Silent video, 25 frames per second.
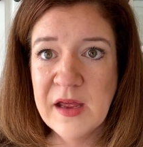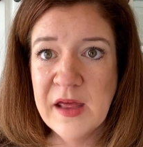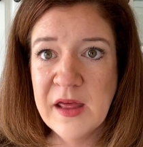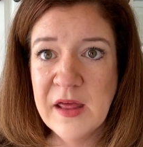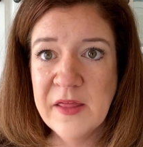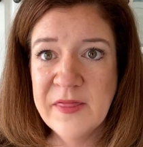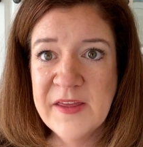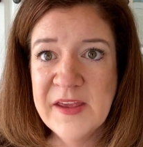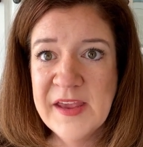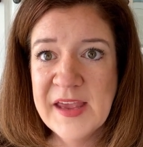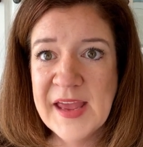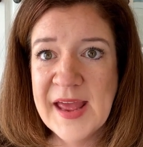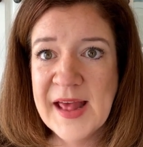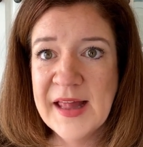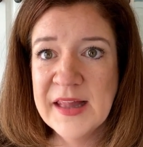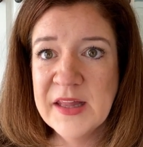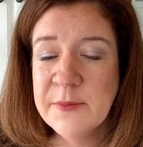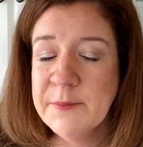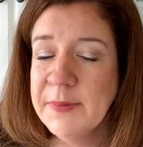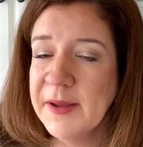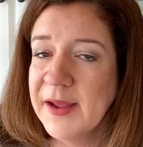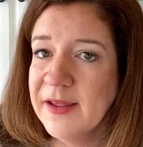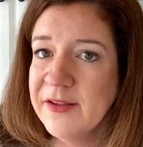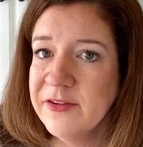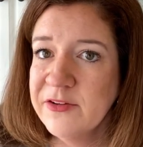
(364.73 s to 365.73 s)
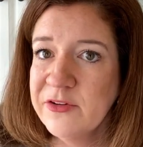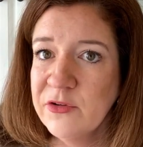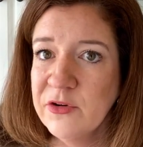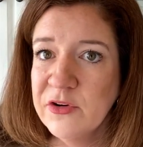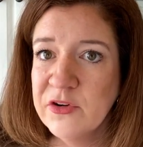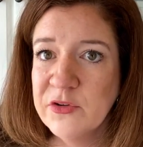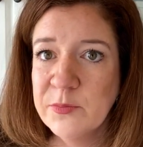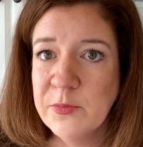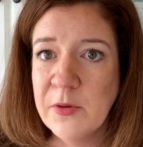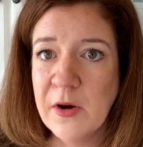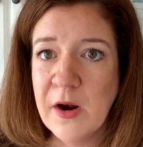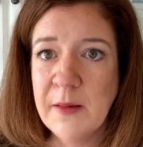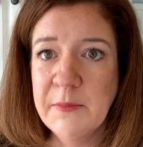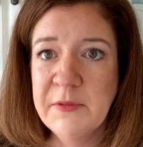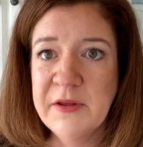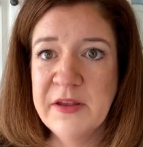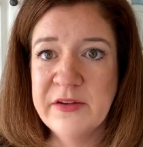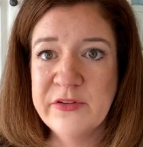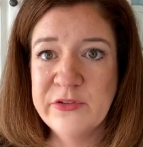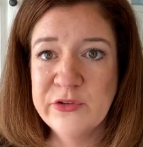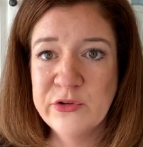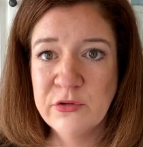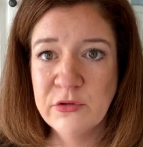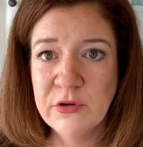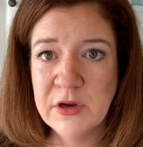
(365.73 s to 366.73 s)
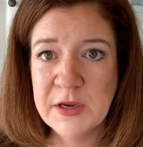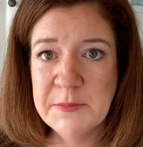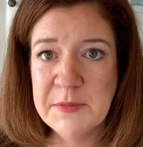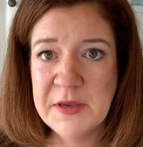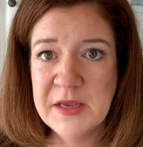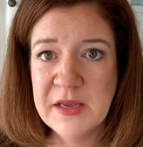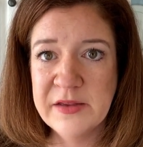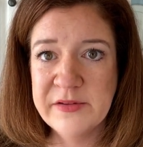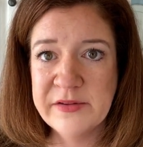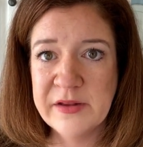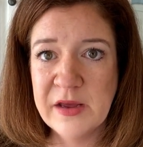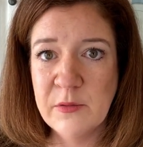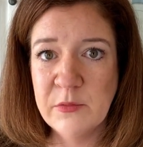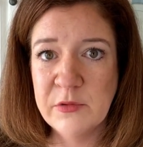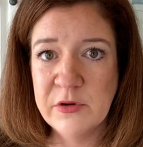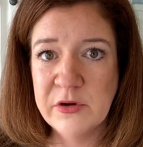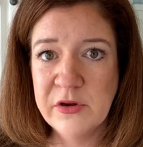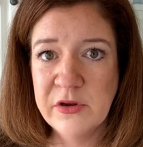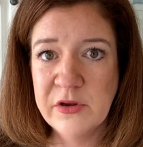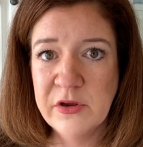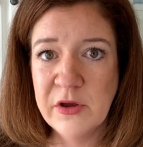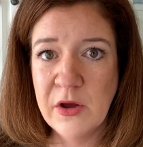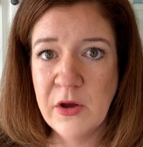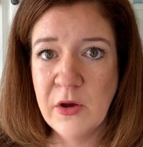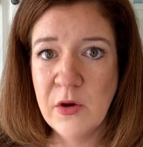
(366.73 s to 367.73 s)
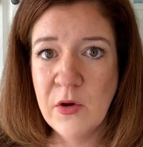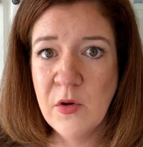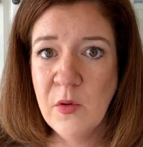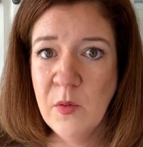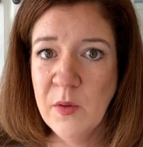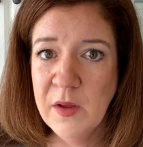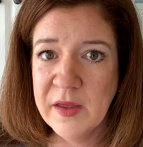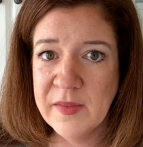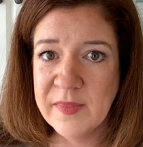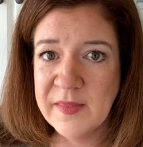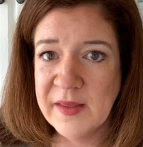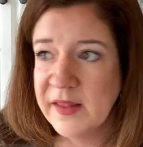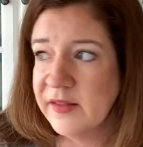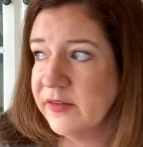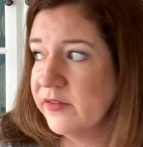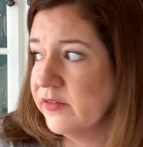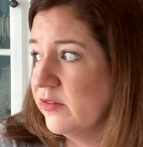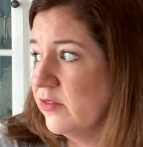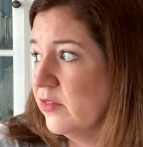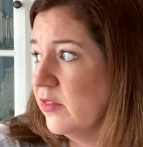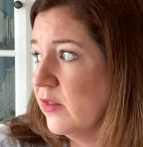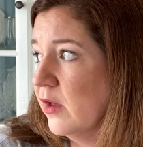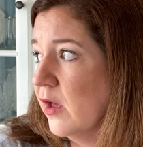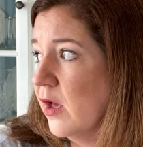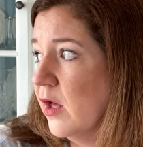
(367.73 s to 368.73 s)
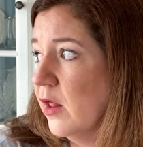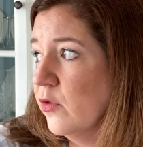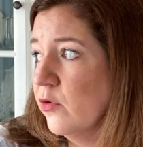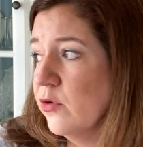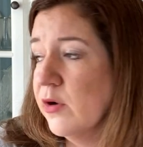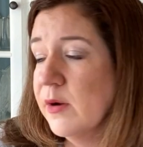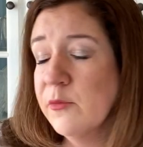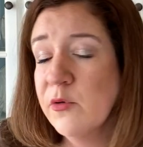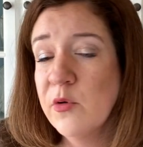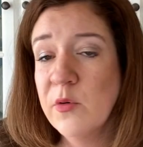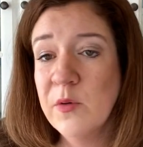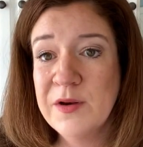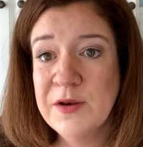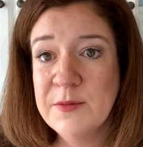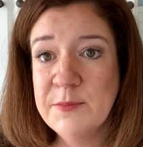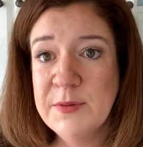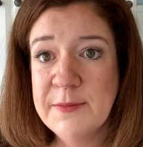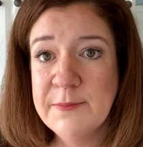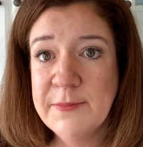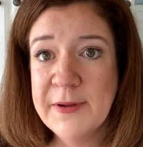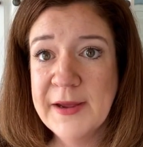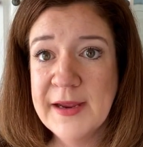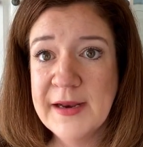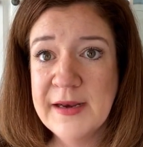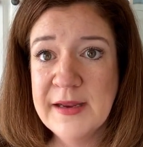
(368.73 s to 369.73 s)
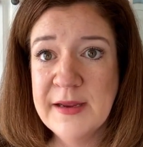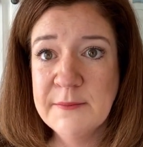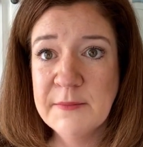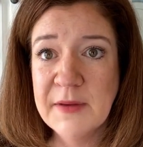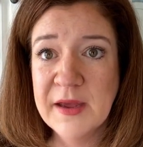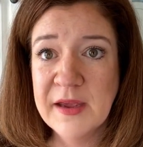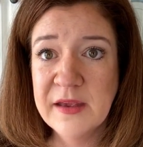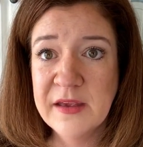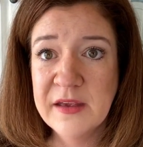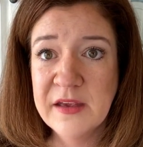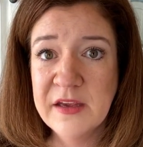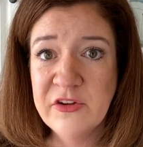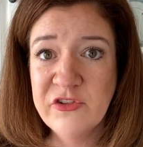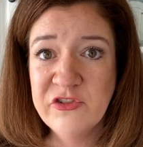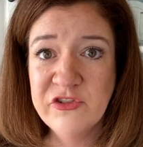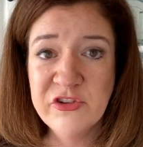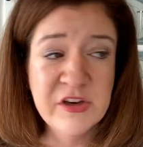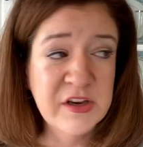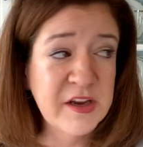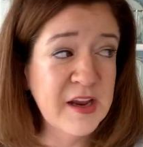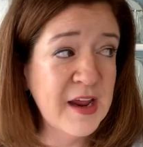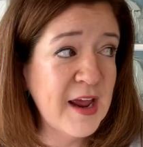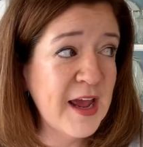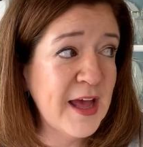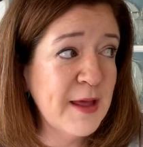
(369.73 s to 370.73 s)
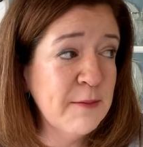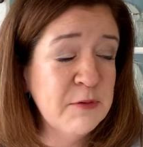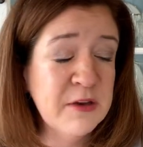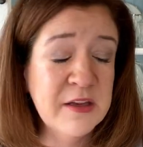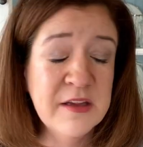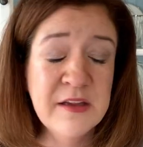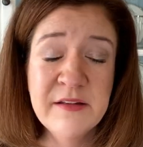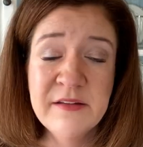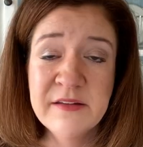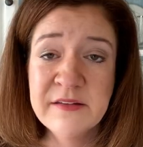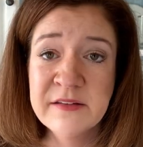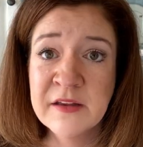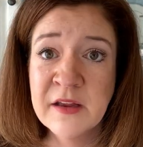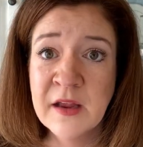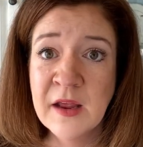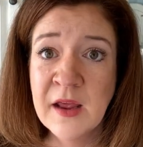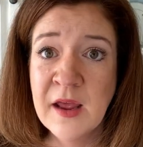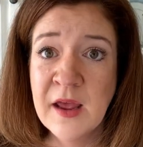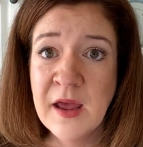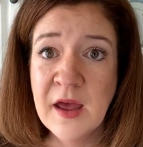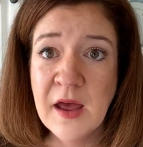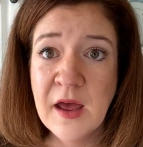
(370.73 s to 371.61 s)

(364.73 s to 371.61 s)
I think alabaster is probably as creamy as I would go, and that's the color I'm going to be painting my kitchen cabinets.